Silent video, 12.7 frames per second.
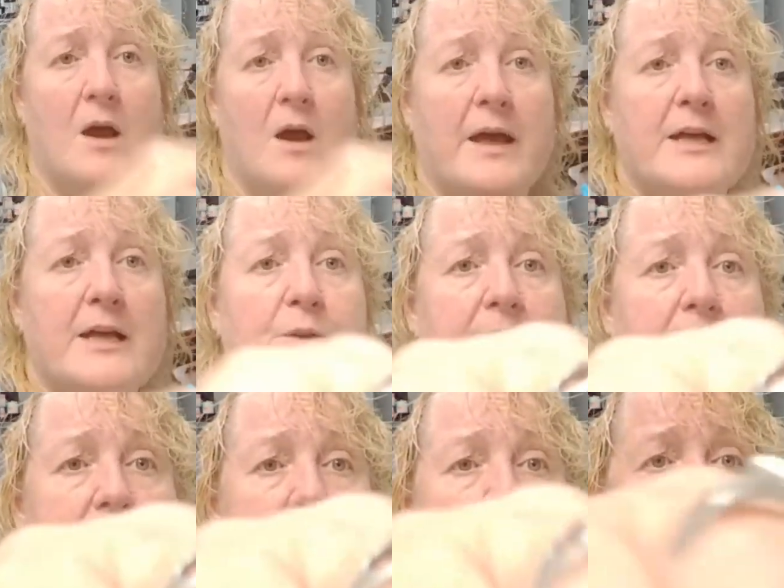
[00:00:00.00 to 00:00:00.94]
Hillary is
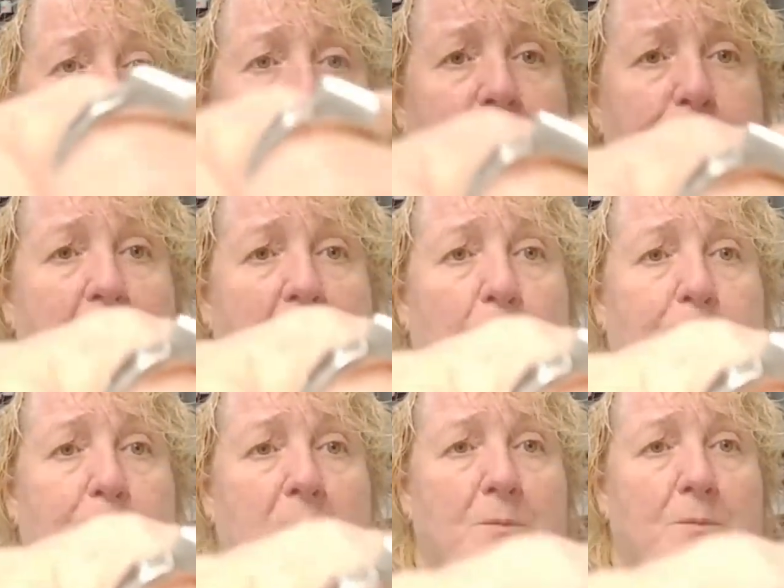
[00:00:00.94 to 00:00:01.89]
going to help
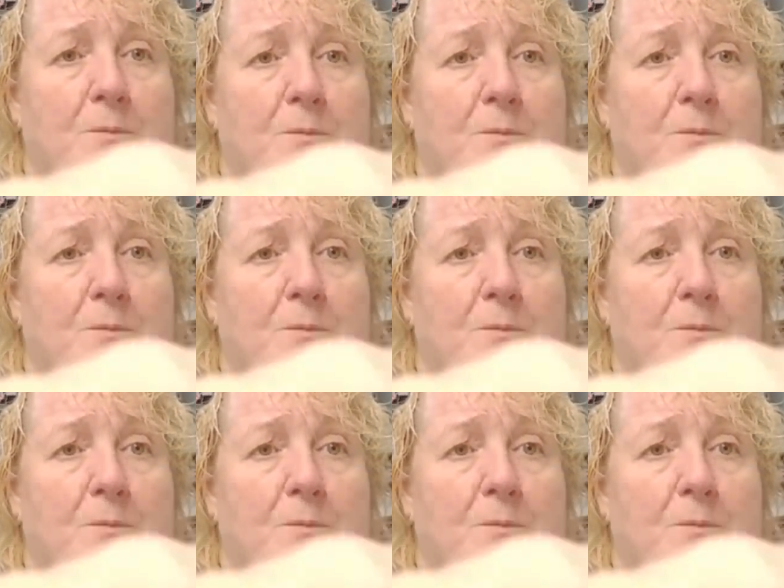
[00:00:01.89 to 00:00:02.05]
you.